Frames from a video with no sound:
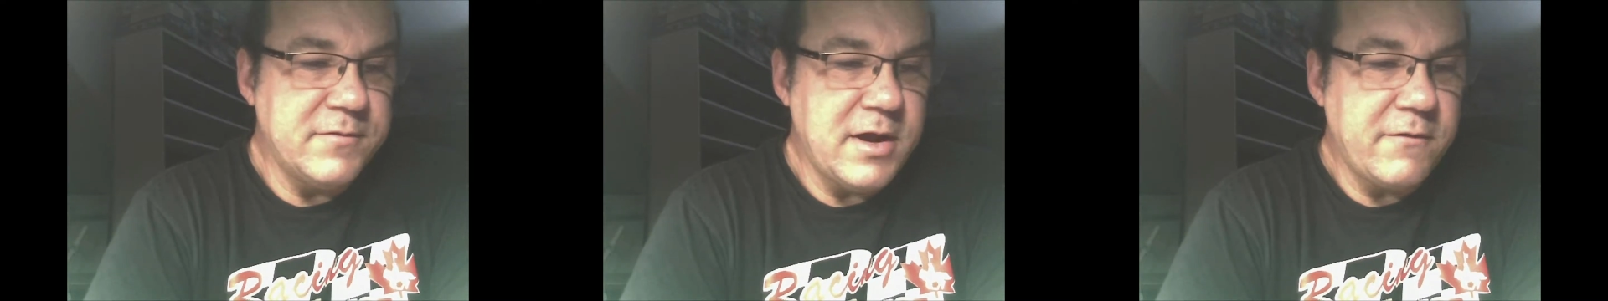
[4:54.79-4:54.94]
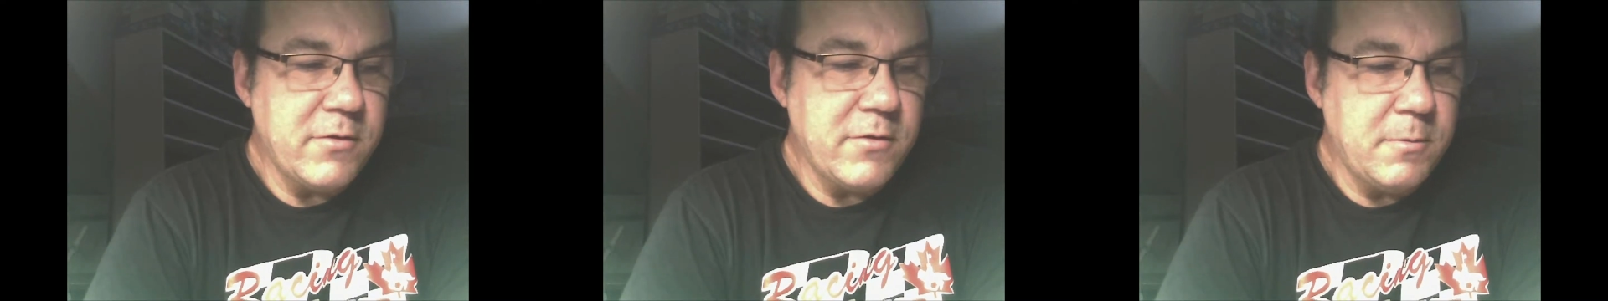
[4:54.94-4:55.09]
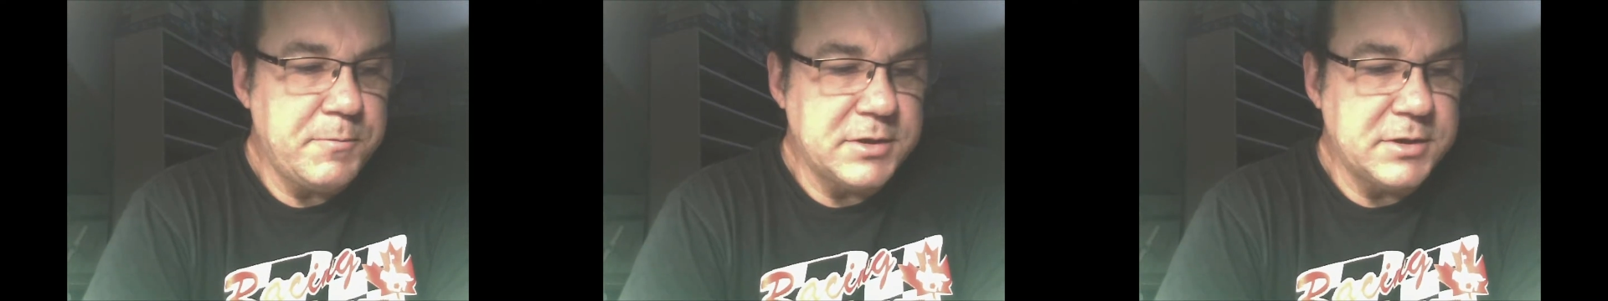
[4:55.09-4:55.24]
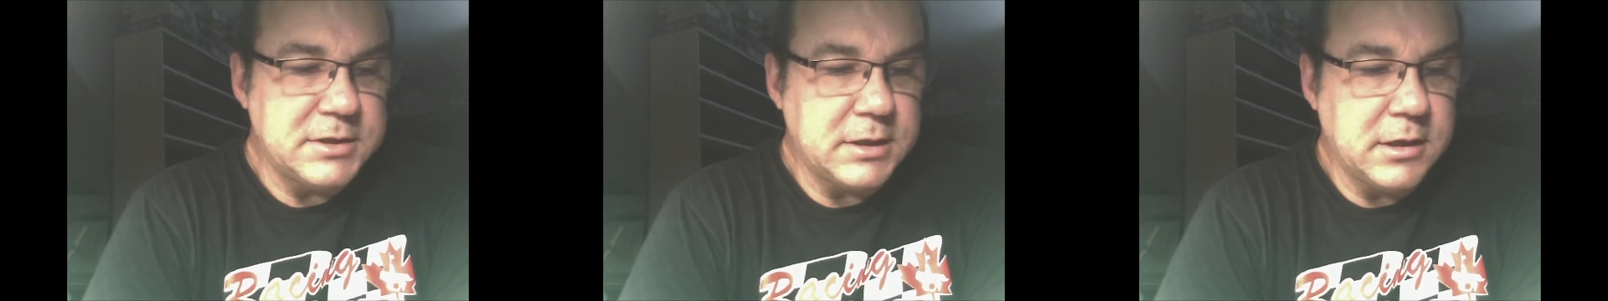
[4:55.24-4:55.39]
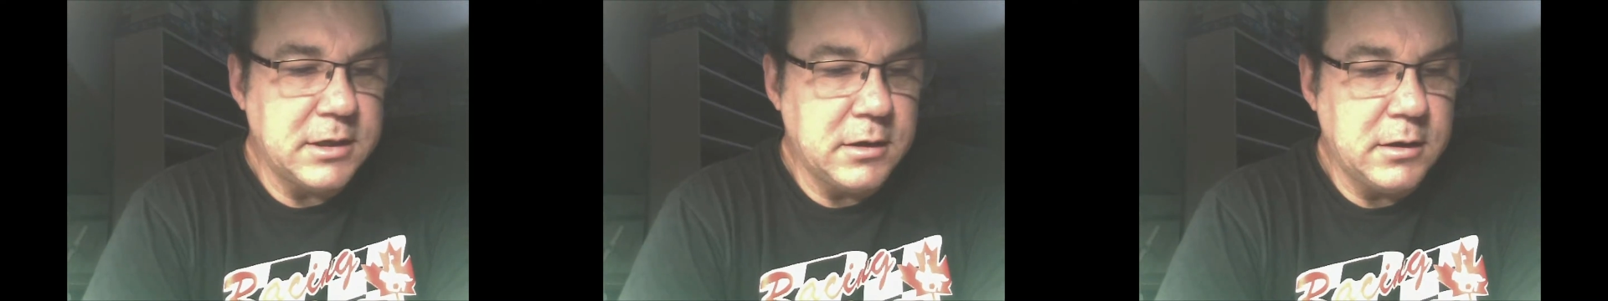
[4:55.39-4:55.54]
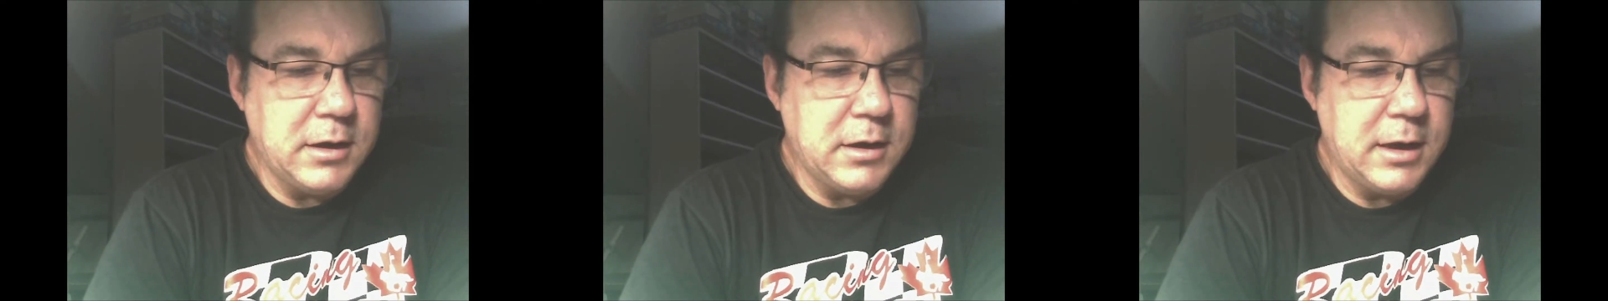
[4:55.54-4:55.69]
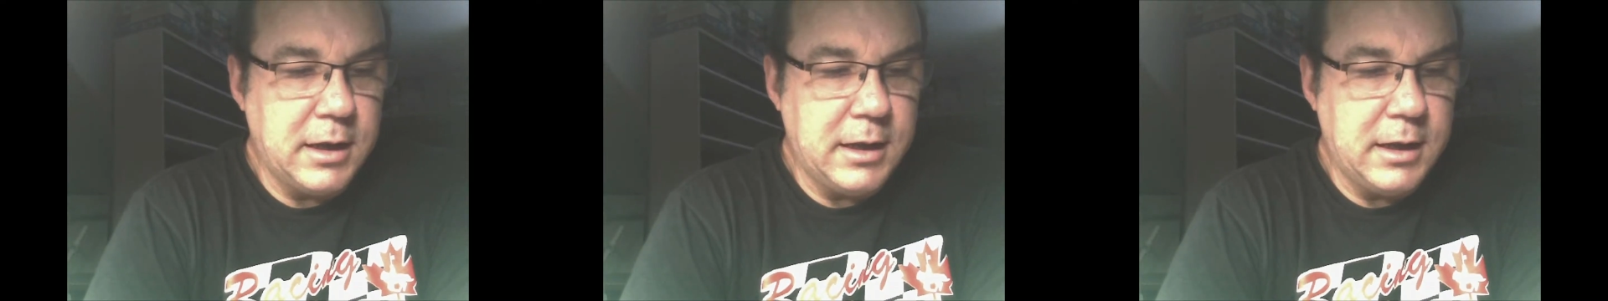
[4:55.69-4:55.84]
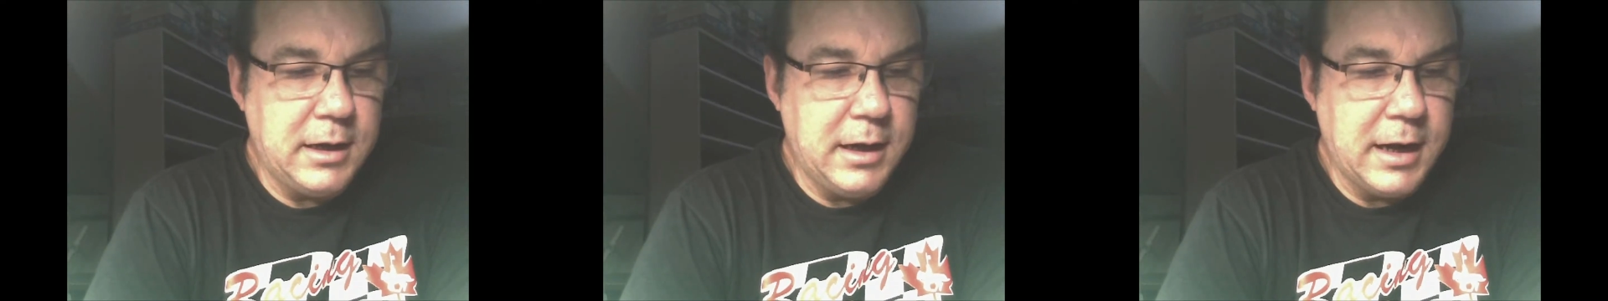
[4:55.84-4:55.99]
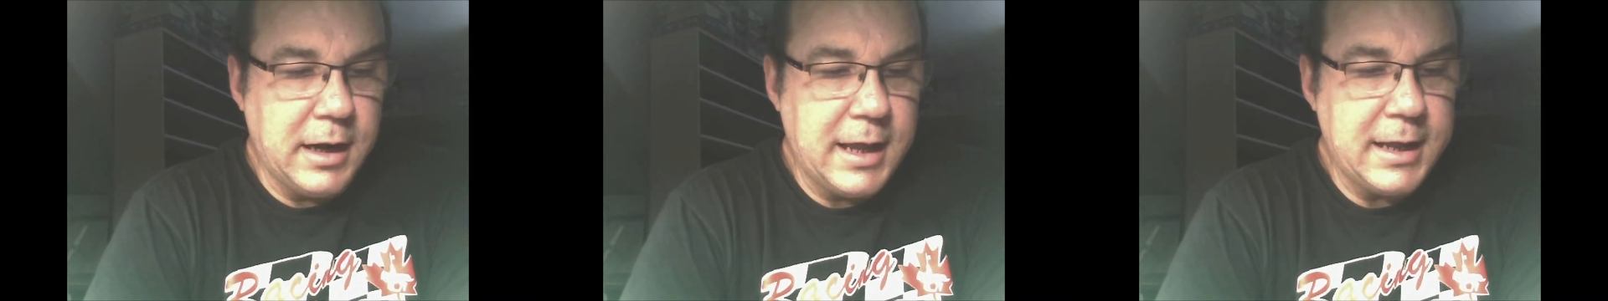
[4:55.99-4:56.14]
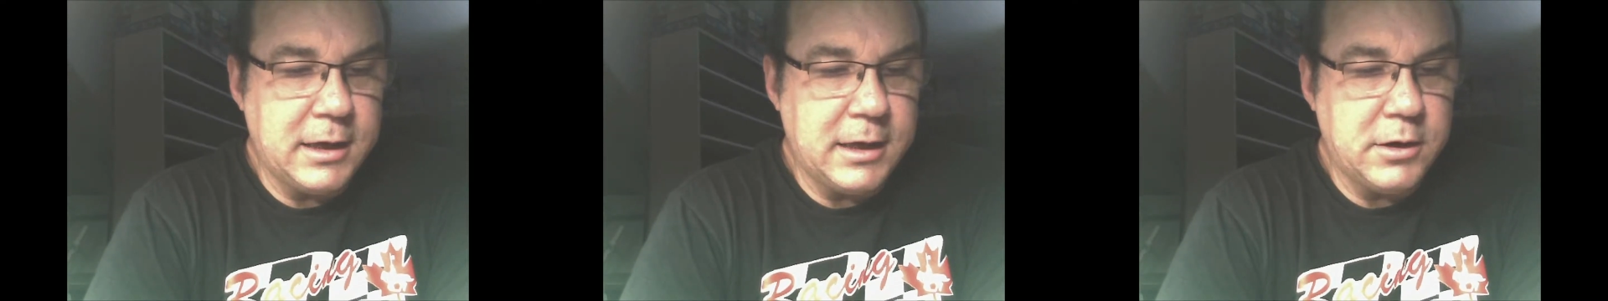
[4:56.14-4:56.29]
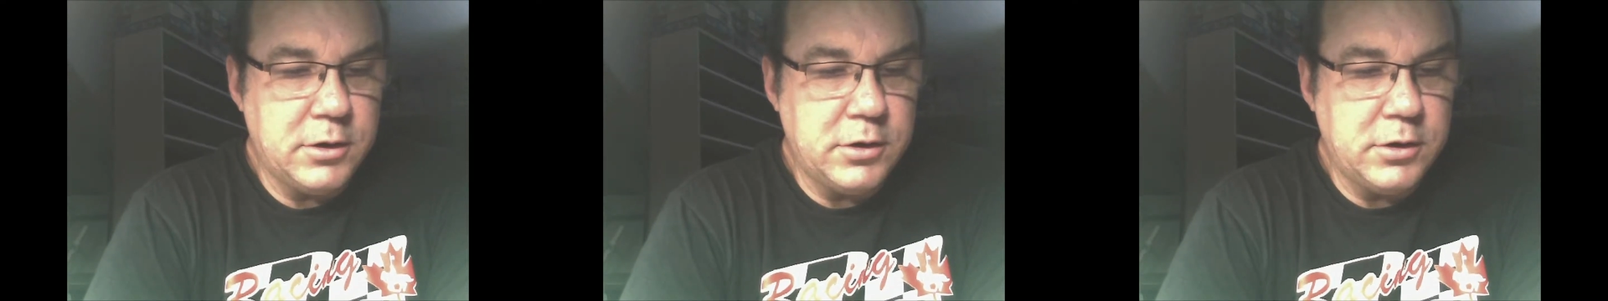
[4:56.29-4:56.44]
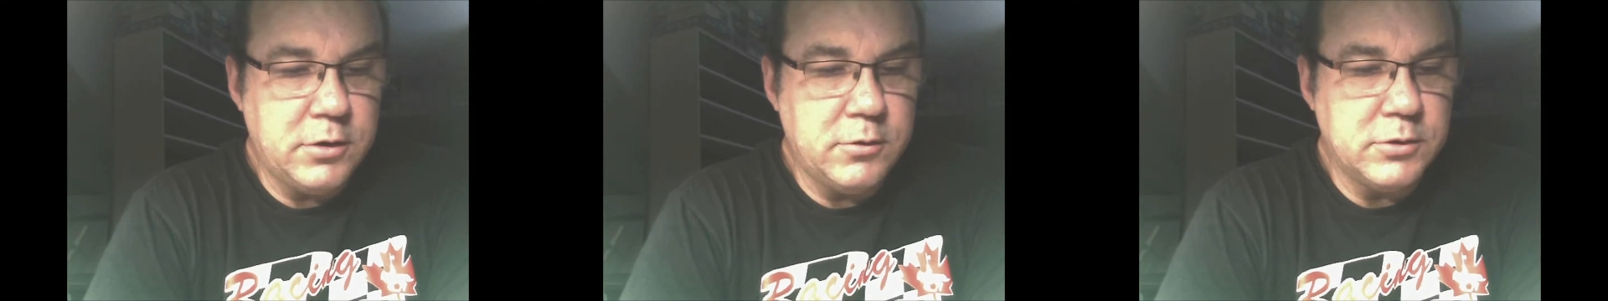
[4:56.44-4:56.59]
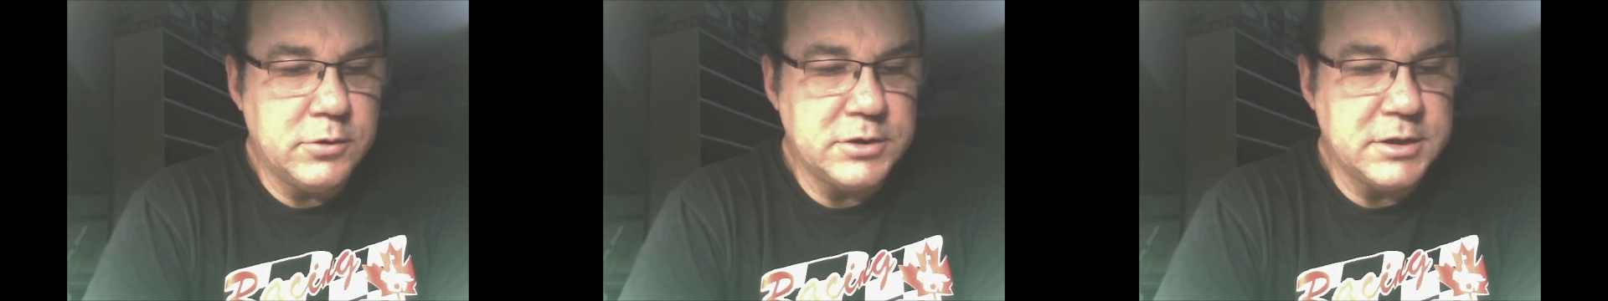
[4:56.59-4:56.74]
never particularly liked
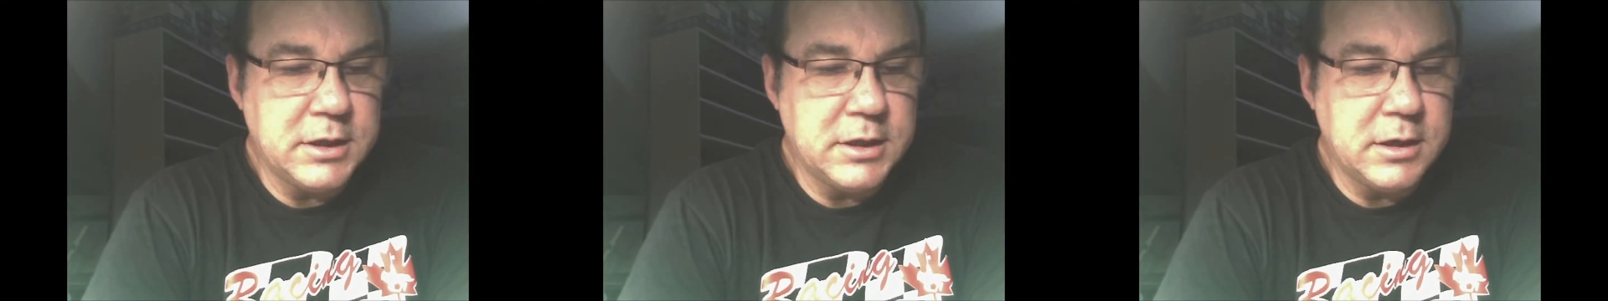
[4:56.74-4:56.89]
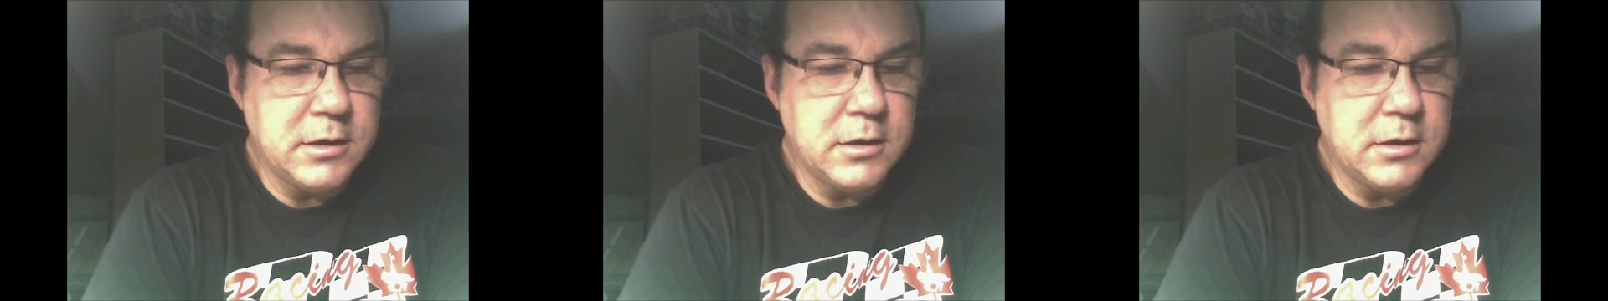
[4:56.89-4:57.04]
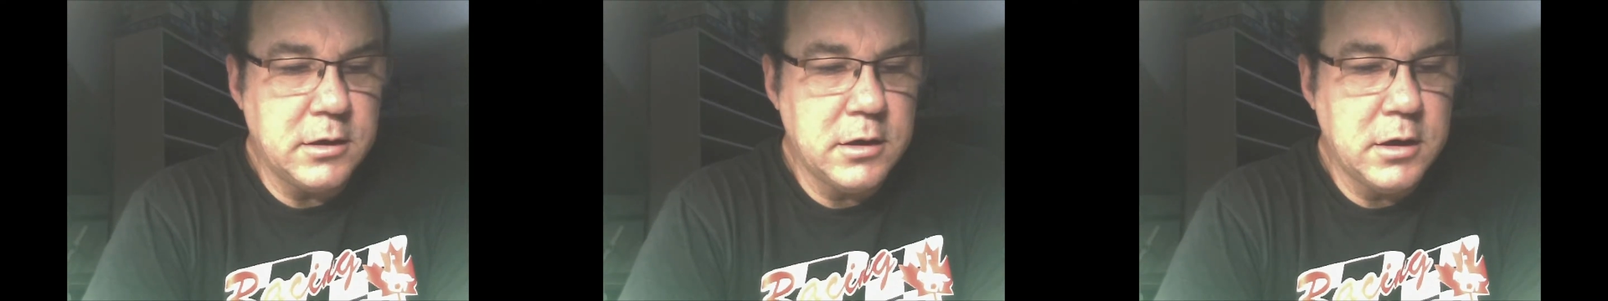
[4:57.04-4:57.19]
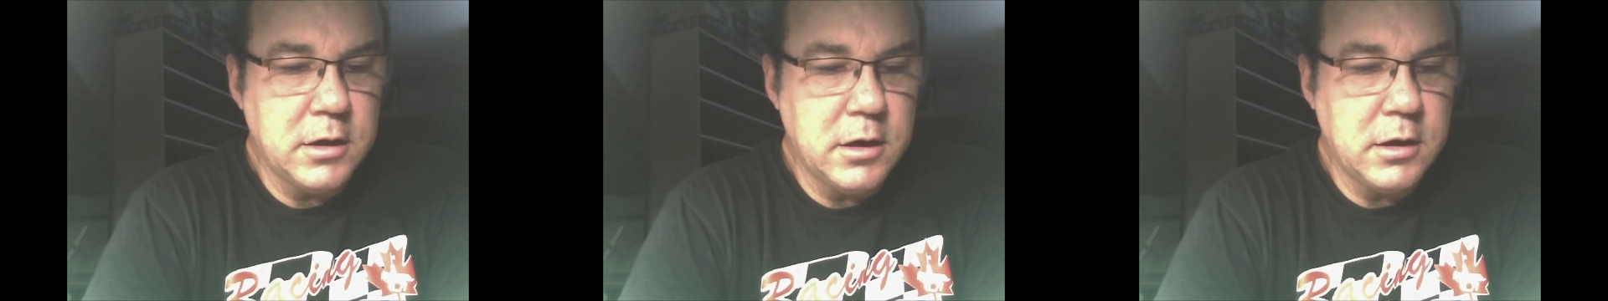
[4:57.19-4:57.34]
using